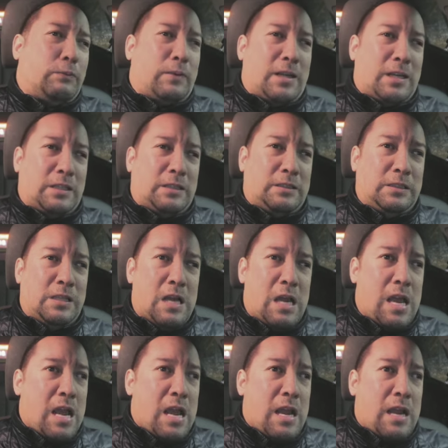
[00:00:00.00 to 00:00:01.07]
because
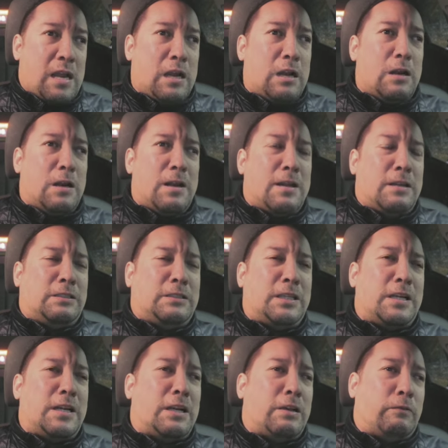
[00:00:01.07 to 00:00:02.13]
you're in a
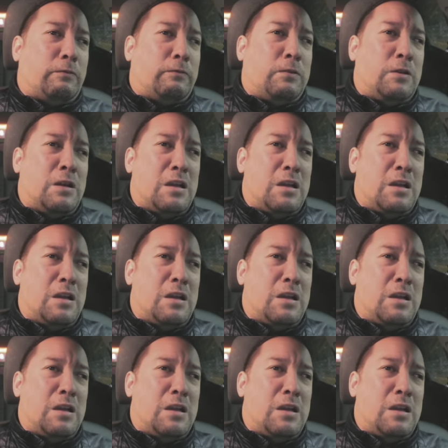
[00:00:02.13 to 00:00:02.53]
city of